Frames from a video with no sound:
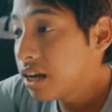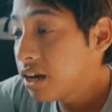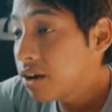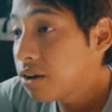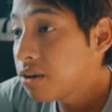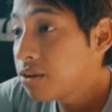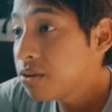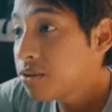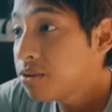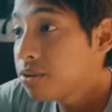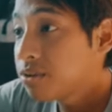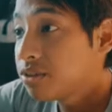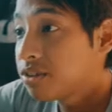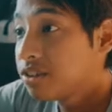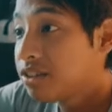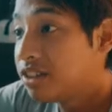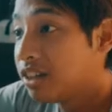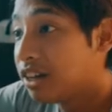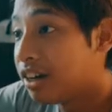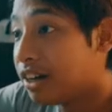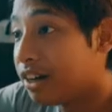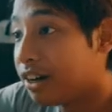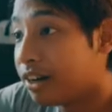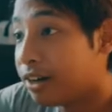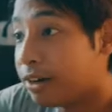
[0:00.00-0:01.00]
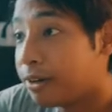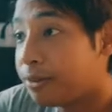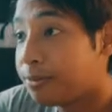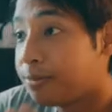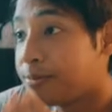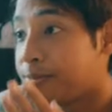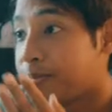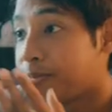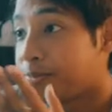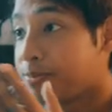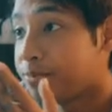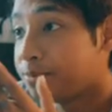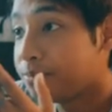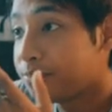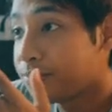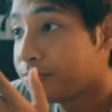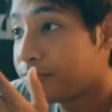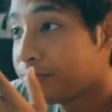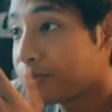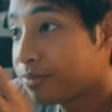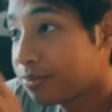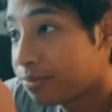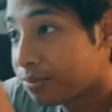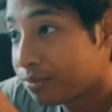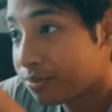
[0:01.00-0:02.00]
Now the,
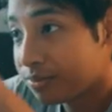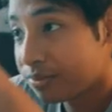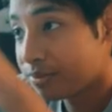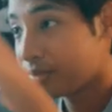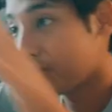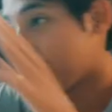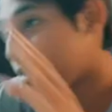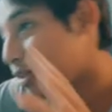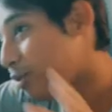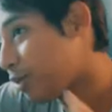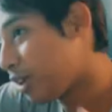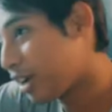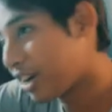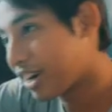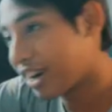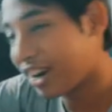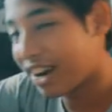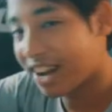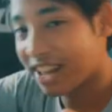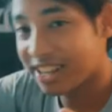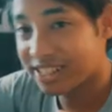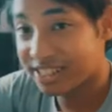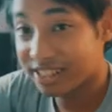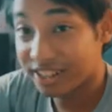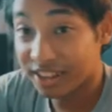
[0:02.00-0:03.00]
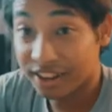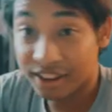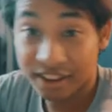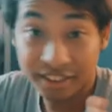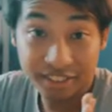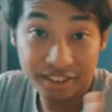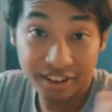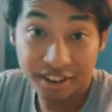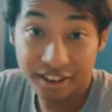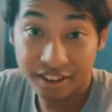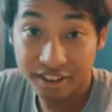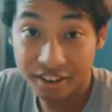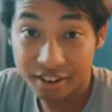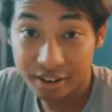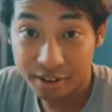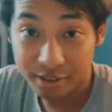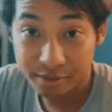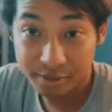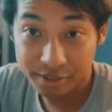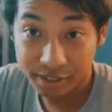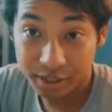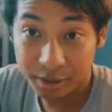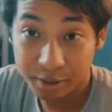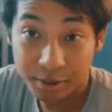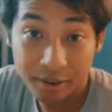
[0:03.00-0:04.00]
what can I say, the
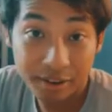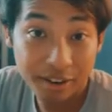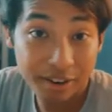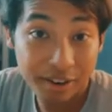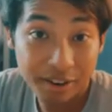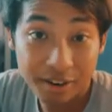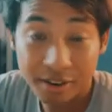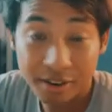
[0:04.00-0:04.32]
curves, our